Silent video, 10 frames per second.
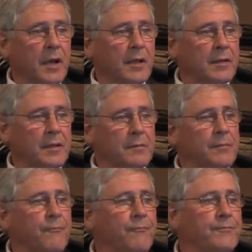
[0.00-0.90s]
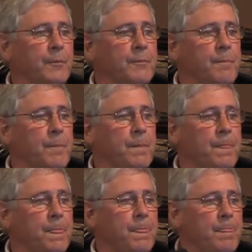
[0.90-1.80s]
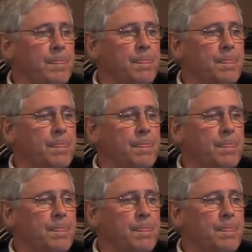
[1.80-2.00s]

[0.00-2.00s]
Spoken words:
Carla Kelly, City Club member.